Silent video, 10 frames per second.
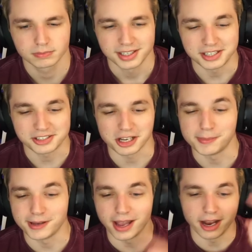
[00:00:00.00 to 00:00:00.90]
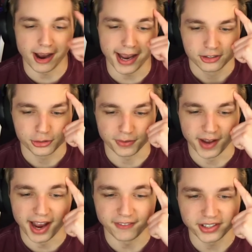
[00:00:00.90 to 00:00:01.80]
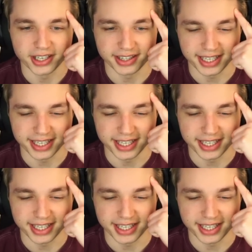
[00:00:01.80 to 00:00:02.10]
He's gonna be like, all right, so if I have to hit